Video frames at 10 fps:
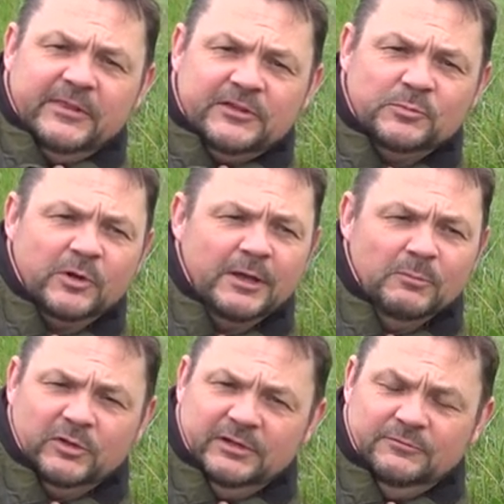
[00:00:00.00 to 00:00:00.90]
That's what I'm
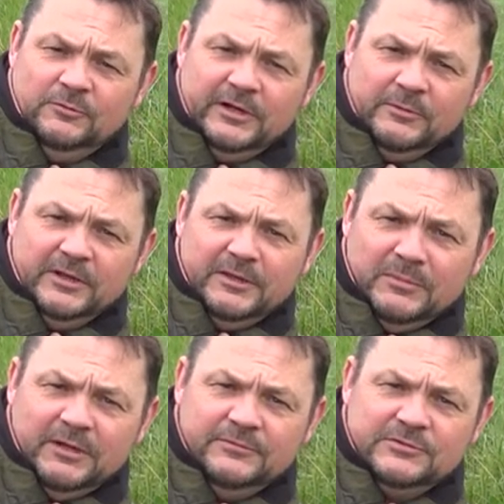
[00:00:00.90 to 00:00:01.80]
looking for anyway
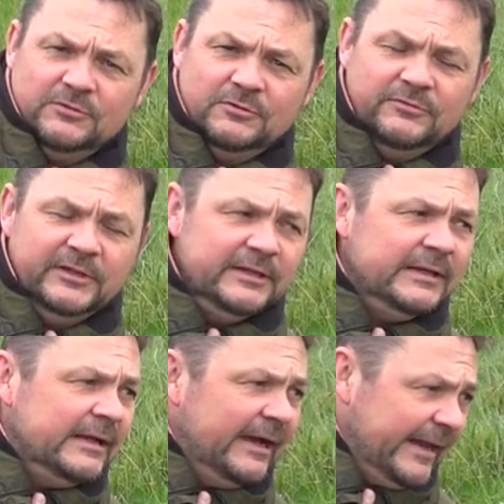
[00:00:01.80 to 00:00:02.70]
my photography.
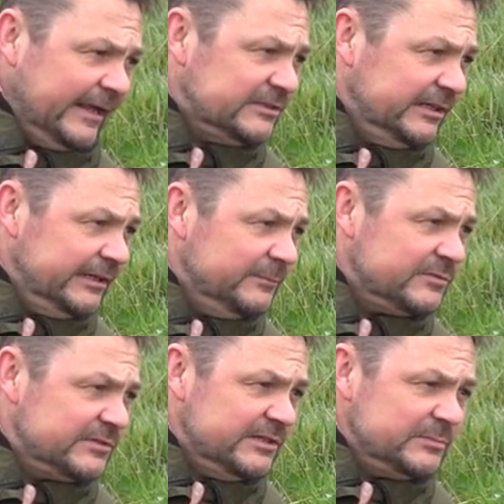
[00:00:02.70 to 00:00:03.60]
And actually,
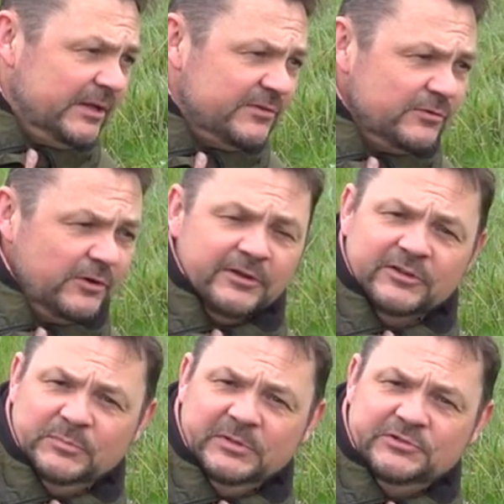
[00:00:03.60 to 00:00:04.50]
these plants have got a
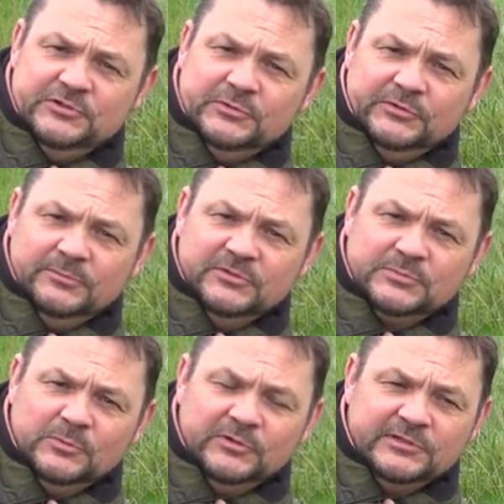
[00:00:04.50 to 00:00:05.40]
nice bit of dew on them
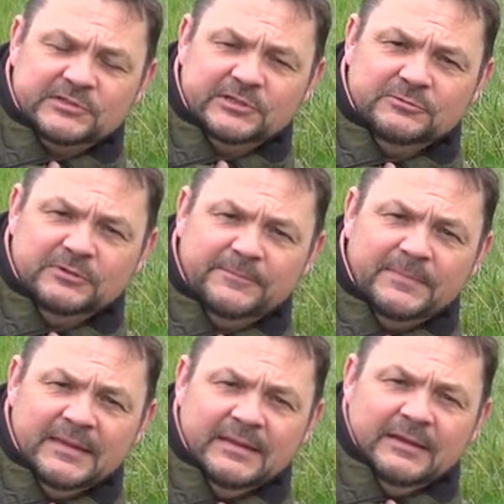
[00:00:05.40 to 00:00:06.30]
this morning. So um,
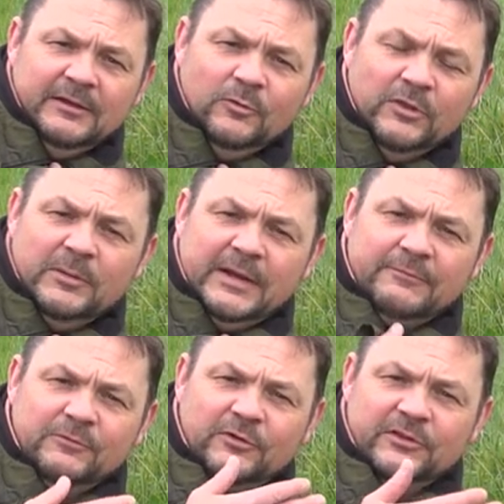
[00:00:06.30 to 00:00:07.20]
although I
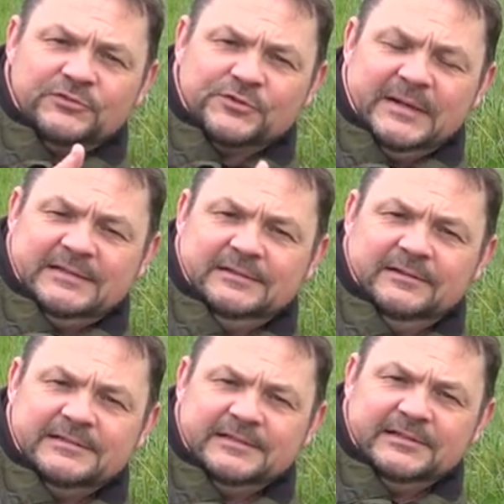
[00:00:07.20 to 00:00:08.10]
haven't got those dramatic
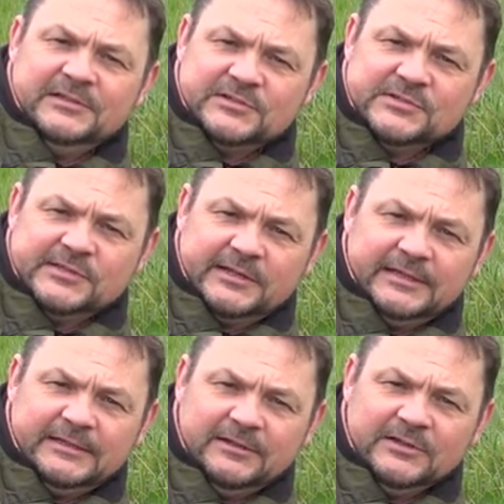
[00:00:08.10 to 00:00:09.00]
lighting conditions that I
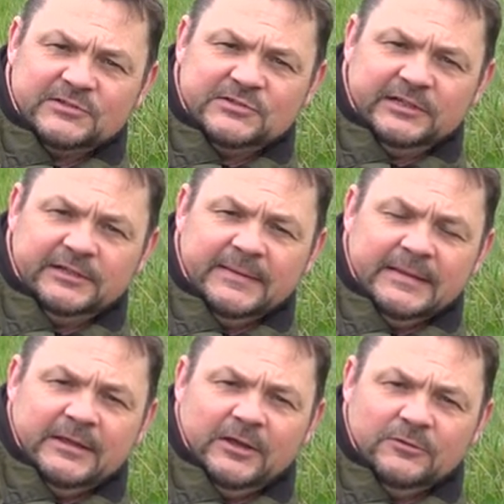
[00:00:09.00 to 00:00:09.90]
had last year,
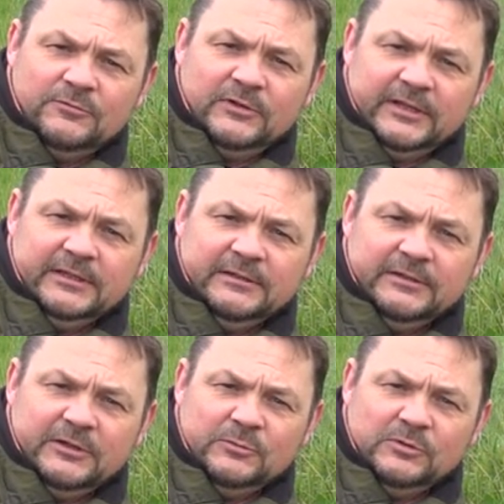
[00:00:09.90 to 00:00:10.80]
hopefully,
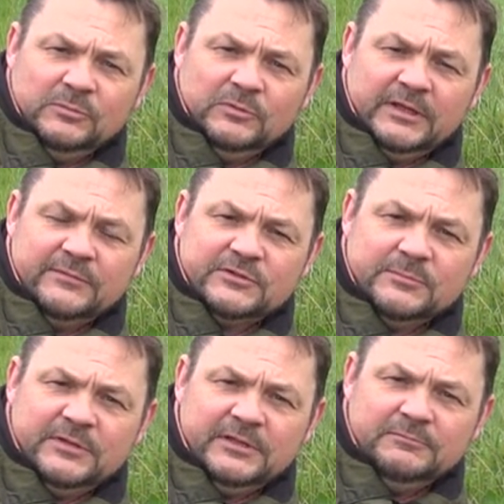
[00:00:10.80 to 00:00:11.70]
you know, we'll, we'll have
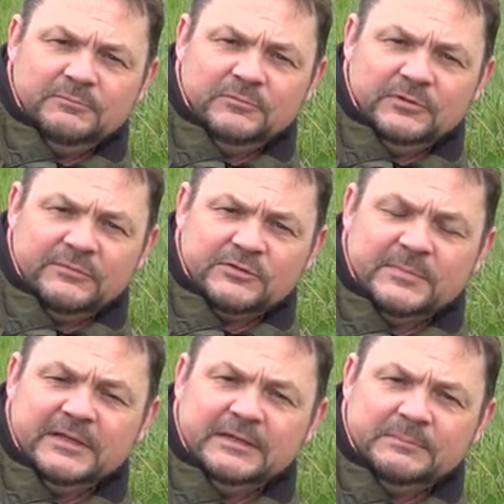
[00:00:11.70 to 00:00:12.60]
something we'll have
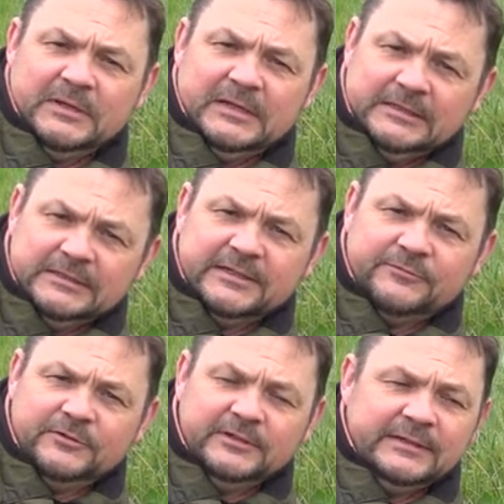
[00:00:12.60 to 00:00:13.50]
something a little
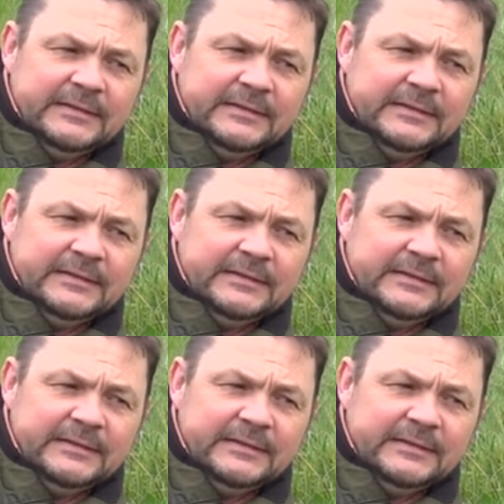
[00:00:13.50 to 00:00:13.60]
different.